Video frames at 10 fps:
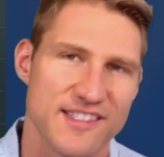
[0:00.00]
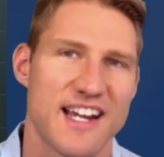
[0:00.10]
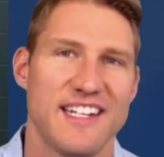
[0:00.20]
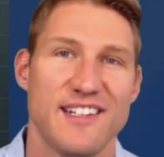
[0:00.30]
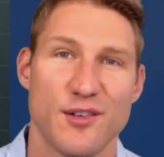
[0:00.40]

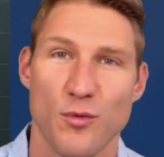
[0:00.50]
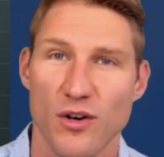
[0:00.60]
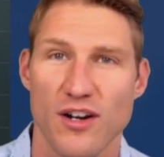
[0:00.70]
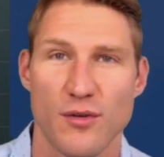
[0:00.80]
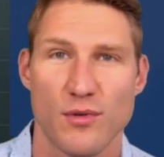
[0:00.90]
I needed to
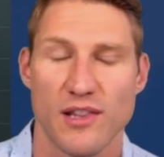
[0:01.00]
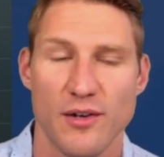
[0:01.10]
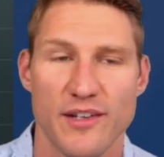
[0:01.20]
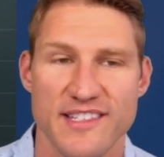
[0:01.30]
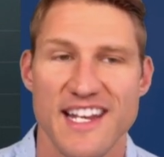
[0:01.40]
work on with
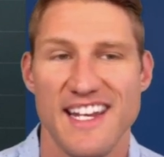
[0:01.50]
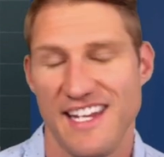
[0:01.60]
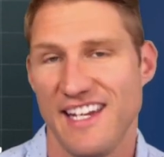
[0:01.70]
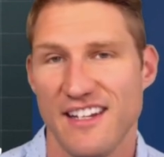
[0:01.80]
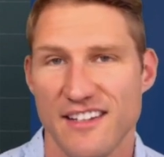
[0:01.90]
Lewis
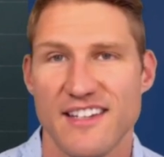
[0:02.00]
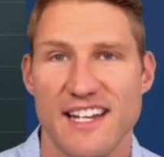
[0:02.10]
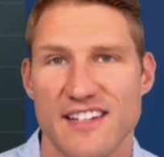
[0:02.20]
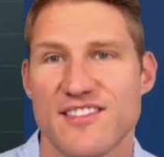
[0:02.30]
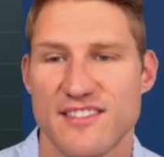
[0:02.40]
in the
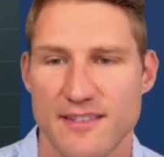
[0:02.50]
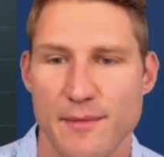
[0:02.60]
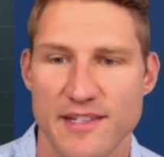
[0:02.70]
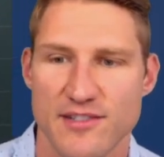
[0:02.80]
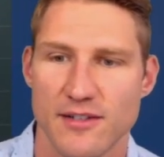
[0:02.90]
next
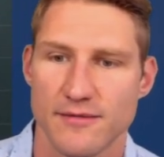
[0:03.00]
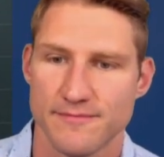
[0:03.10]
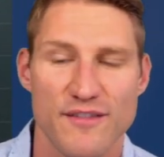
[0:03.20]
semester.